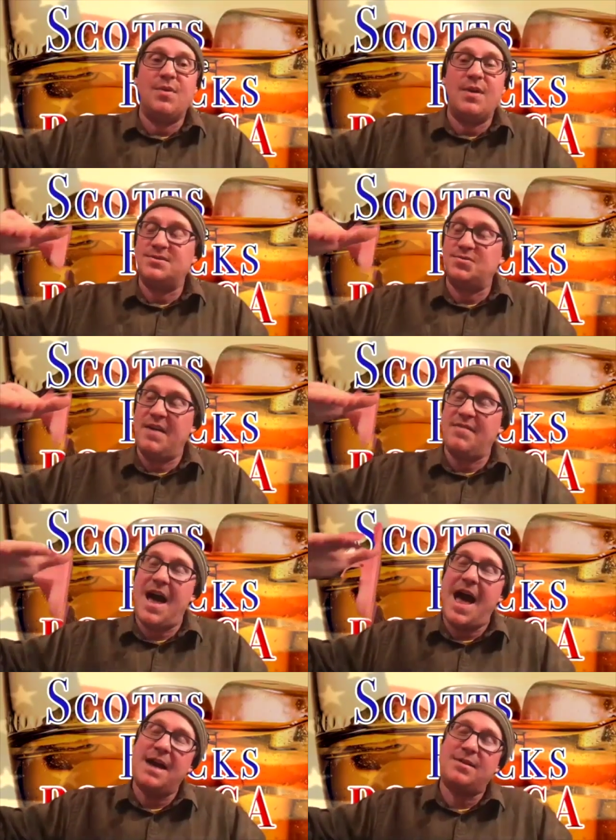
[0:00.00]
so we have a
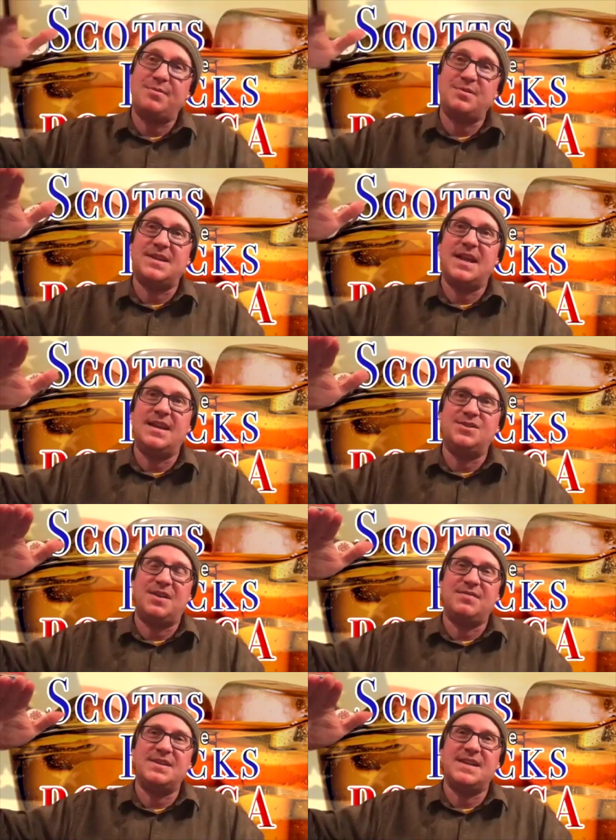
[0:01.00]
higher percentage
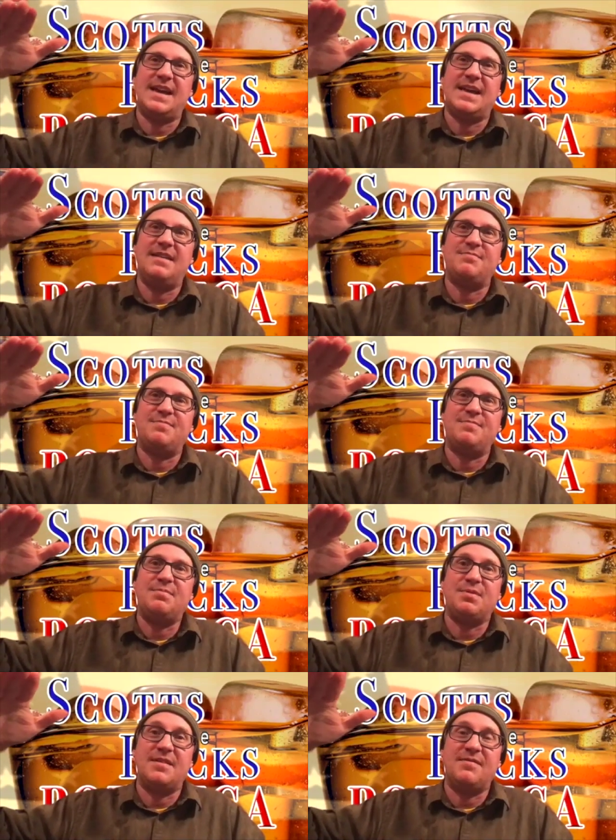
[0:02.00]
every decade of people
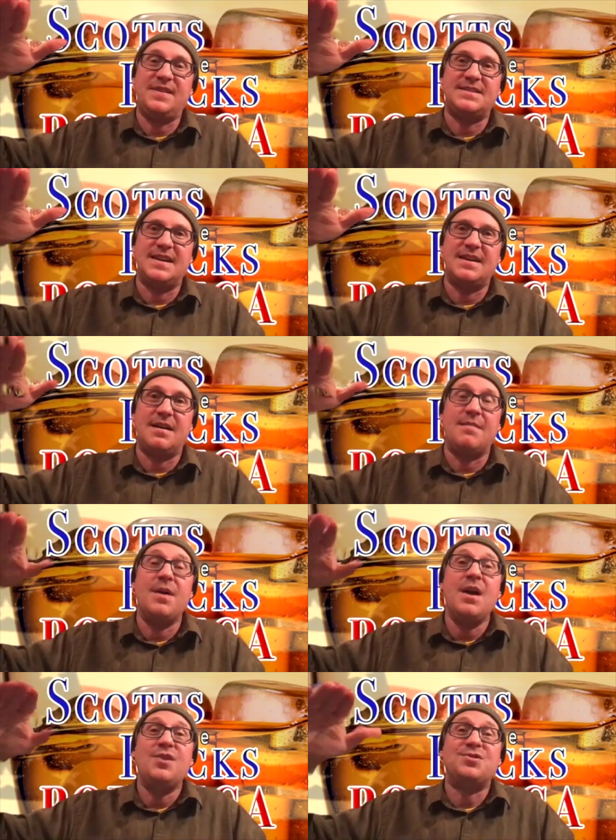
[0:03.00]
on a fixed income.
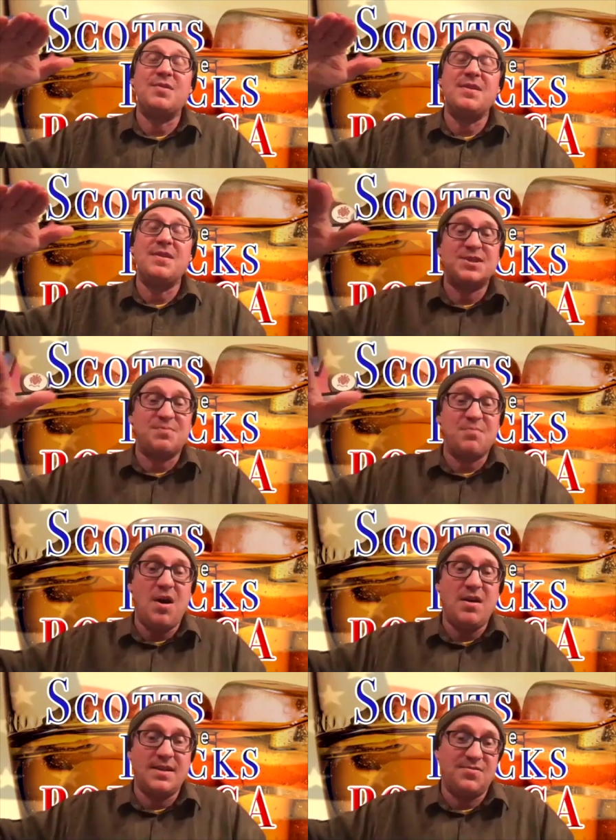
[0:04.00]
So even
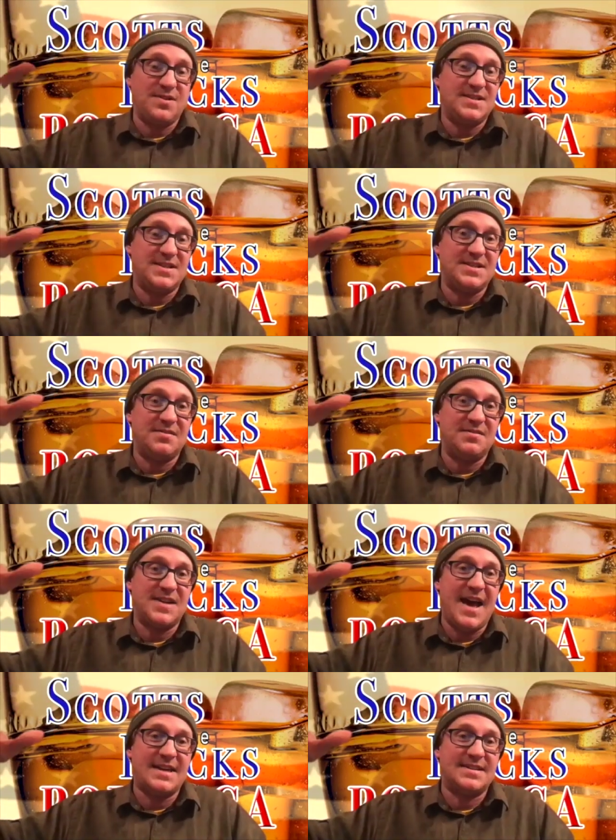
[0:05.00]
small increases to their
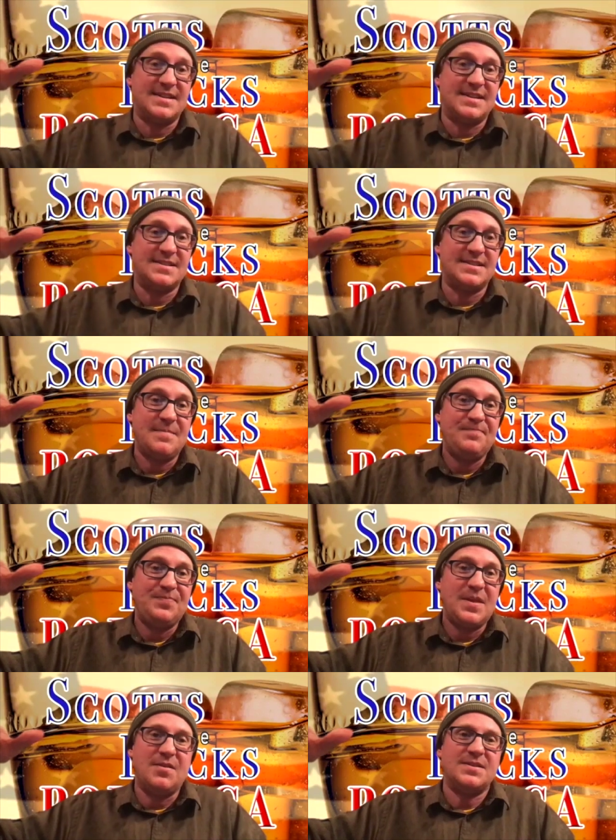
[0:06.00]
taxes,
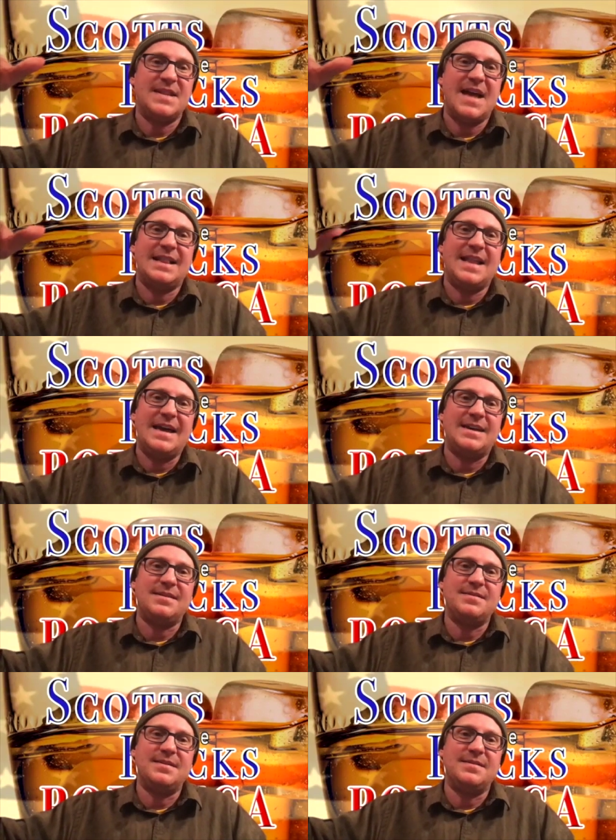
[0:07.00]
it's not like
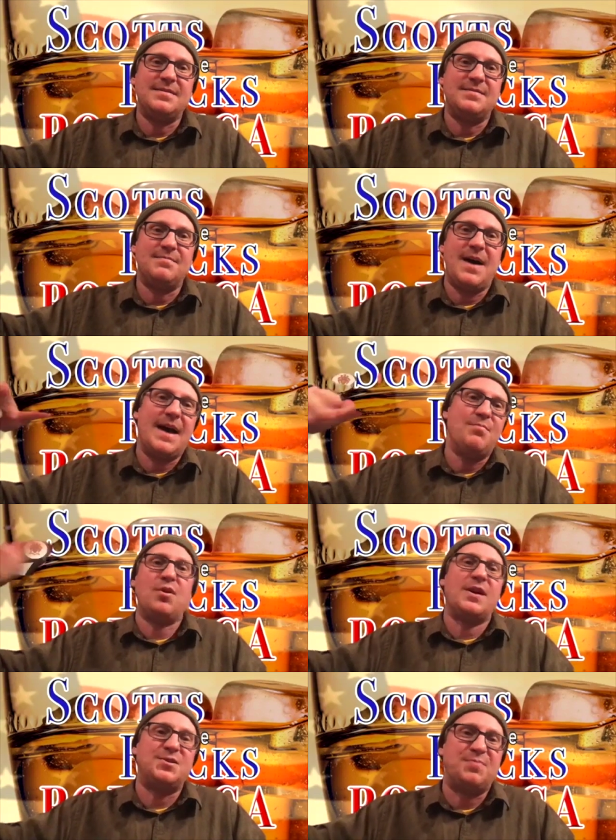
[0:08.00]
my
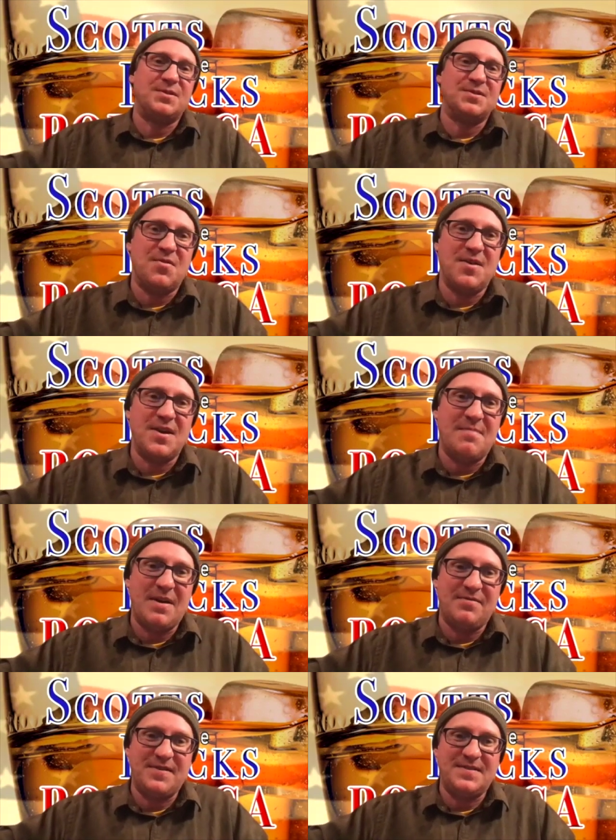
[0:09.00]
mortgage bill is going up by
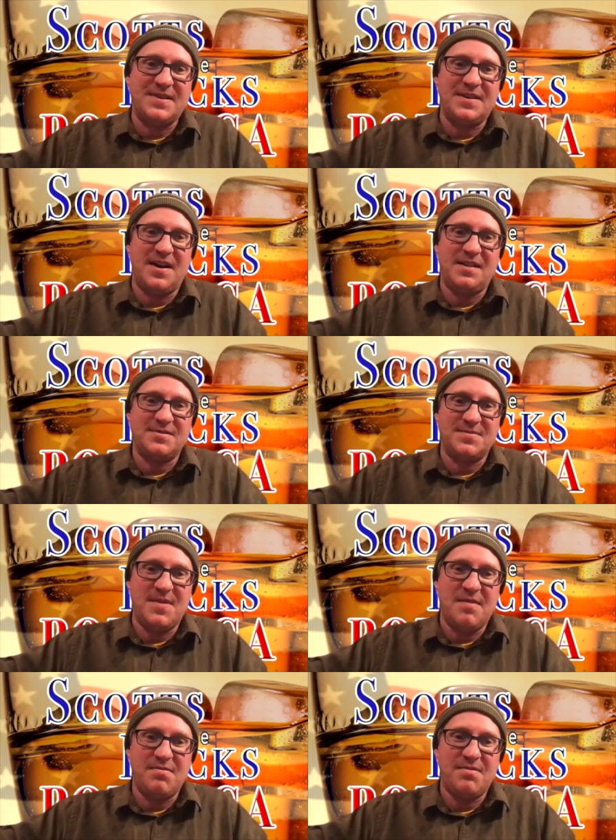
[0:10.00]
$50 a
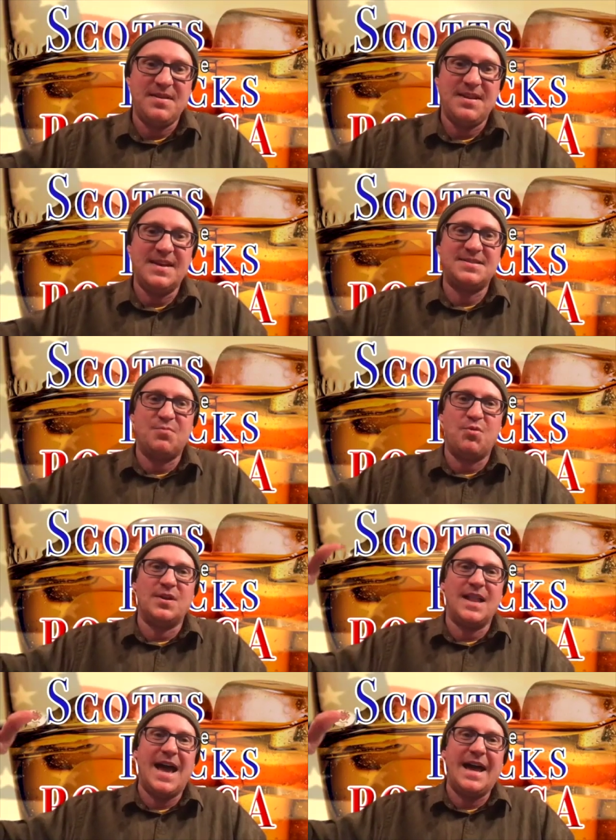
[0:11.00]
month. It's more
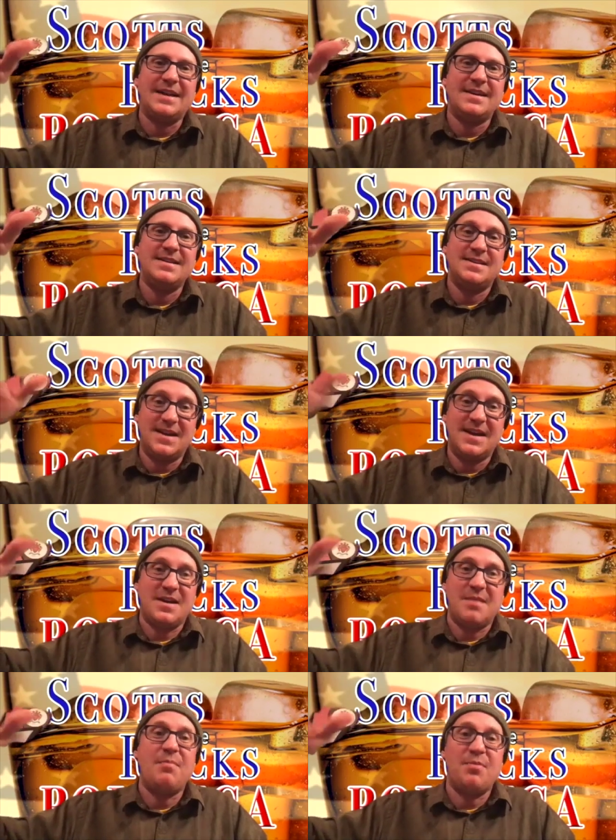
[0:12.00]
like you got to
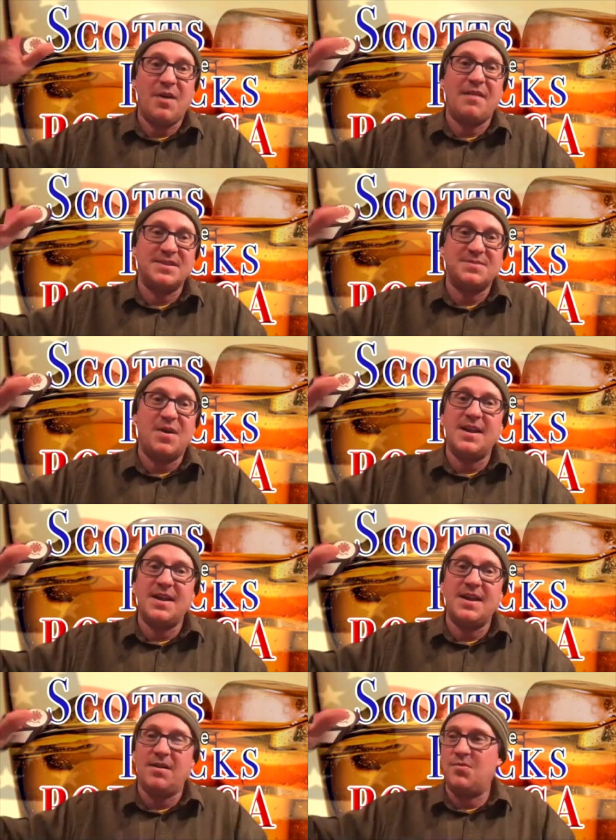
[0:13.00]
come up with all this money
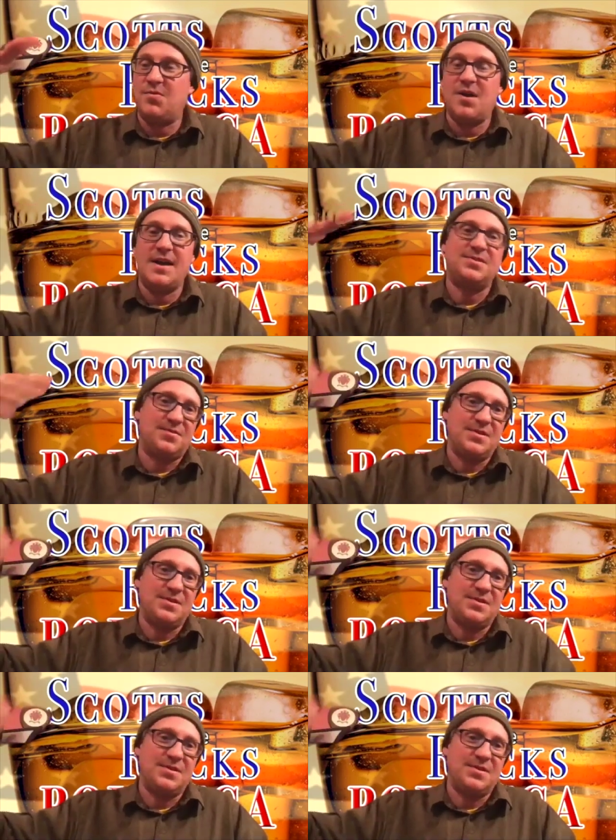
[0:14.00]
all at once, or